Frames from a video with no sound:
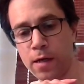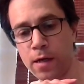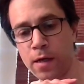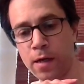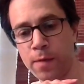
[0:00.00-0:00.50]

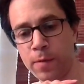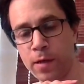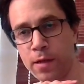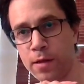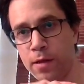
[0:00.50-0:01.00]
I'm
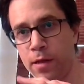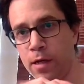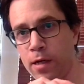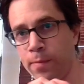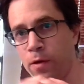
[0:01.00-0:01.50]
going
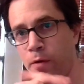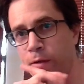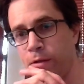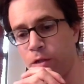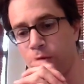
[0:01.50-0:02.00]

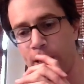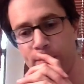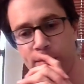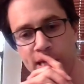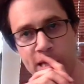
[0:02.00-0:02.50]
to try to
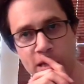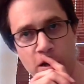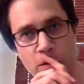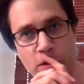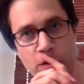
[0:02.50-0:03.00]
play
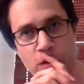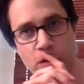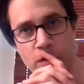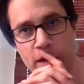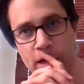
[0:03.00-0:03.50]
along with the whole
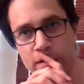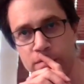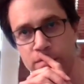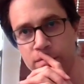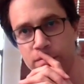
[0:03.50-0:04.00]
thing.
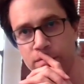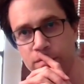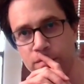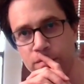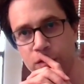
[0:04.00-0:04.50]

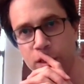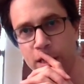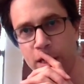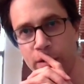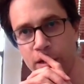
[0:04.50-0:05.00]
We'll
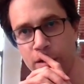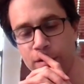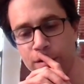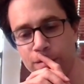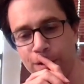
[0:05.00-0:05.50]
see how it
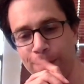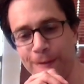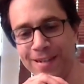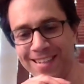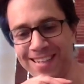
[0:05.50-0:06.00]
goes.
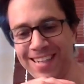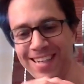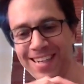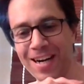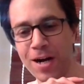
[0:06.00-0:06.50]

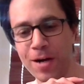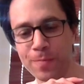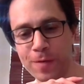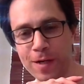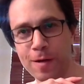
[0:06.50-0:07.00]

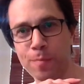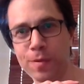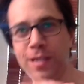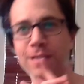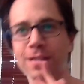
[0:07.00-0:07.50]
But
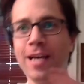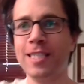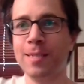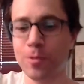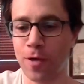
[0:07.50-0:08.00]
please like,
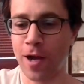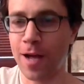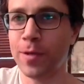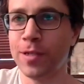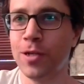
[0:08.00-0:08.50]

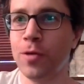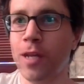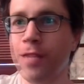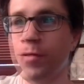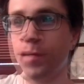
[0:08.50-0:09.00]
subscribe, and
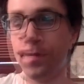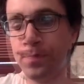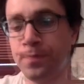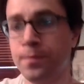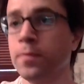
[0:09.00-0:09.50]
donate if you
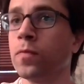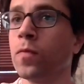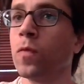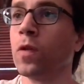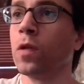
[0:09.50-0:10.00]
can.
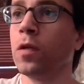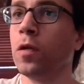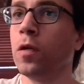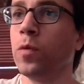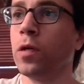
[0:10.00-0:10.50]

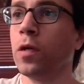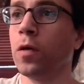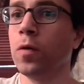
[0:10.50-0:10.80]
Here we go.